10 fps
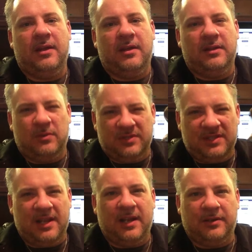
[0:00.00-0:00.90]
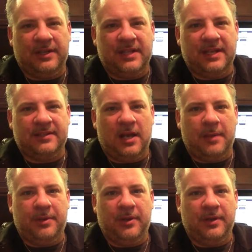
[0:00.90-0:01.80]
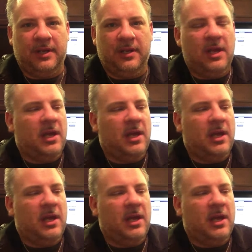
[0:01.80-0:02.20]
that was sent out at that time period.